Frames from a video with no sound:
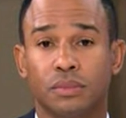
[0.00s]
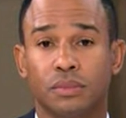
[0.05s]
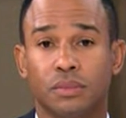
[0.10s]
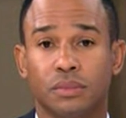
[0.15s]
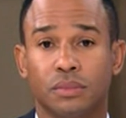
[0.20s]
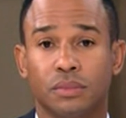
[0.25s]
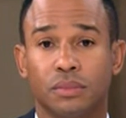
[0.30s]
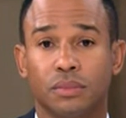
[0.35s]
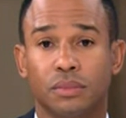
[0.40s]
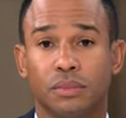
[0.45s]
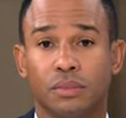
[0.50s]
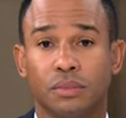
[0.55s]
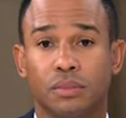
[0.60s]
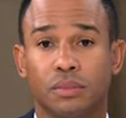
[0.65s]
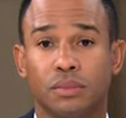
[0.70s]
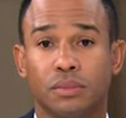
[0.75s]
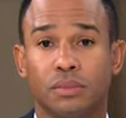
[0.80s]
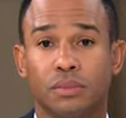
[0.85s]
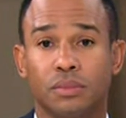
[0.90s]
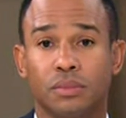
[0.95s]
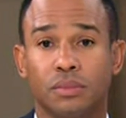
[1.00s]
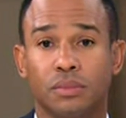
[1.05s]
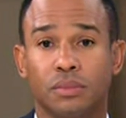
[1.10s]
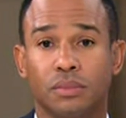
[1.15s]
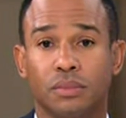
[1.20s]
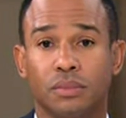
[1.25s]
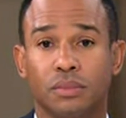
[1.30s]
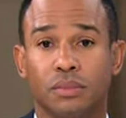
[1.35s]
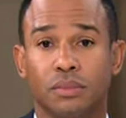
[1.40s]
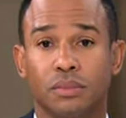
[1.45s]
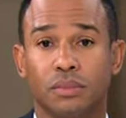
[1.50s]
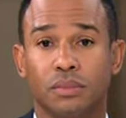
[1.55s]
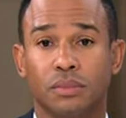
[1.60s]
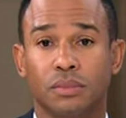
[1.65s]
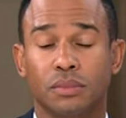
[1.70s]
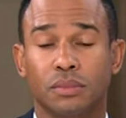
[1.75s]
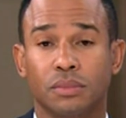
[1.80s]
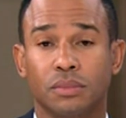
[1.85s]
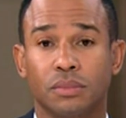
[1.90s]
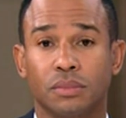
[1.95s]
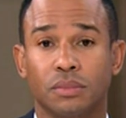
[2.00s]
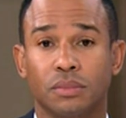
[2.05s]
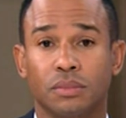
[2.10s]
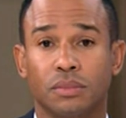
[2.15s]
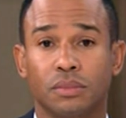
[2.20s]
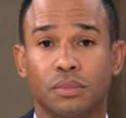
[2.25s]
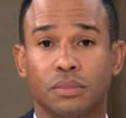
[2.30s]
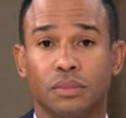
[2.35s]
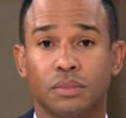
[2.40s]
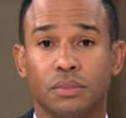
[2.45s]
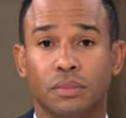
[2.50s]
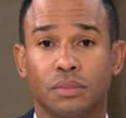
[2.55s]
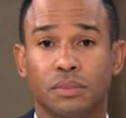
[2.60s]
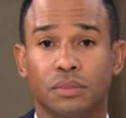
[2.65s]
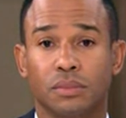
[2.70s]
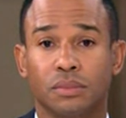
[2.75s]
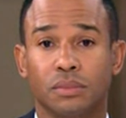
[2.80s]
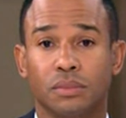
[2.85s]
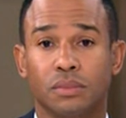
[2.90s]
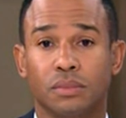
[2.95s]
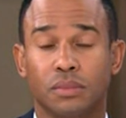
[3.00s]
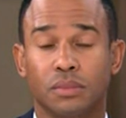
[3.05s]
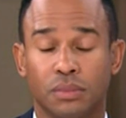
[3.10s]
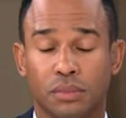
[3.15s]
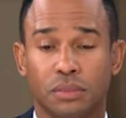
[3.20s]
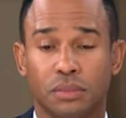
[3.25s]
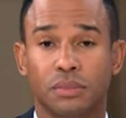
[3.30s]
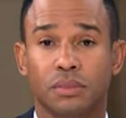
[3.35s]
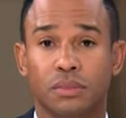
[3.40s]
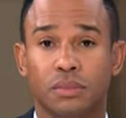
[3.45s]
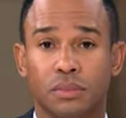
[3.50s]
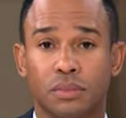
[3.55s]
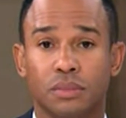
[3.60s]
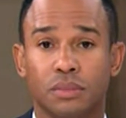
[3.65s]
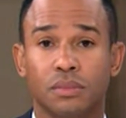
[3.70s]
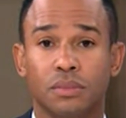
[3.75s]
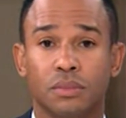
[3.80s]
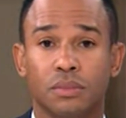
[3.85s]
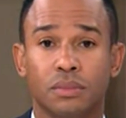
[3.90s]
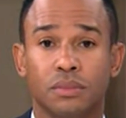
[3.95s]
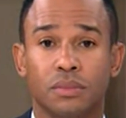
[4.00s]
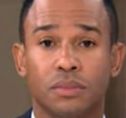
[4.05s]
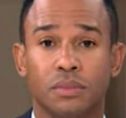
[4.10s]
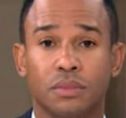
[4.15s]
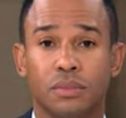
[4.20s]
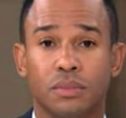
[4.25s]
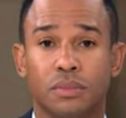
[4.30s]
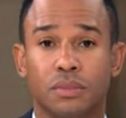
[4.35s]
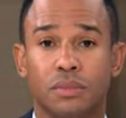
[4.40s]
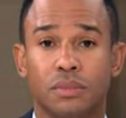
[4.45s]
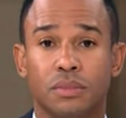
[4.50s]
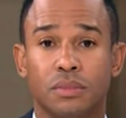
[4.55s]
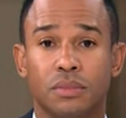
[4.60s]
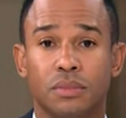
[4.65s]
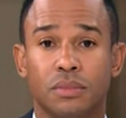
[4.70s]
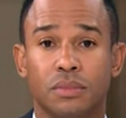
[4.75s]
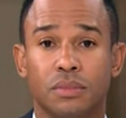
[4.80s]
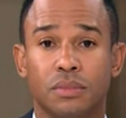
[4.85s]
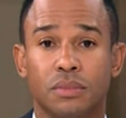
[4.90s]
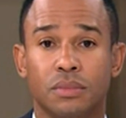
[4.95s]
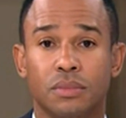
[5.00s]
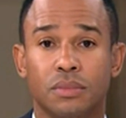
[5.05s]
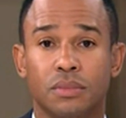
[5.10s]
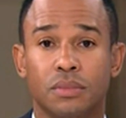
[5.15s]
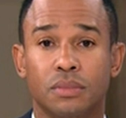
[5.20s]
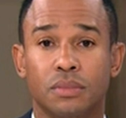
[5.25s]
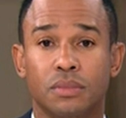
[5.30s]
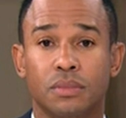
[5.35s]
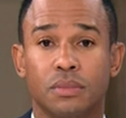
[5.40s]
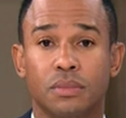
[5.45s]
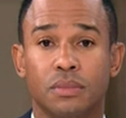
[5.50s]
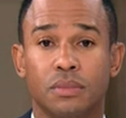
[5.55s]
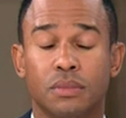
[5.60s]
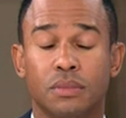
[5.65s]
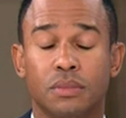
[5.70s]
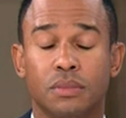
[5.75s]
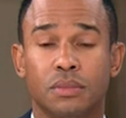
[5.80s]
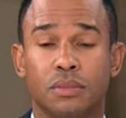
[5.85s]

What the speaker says: (silent)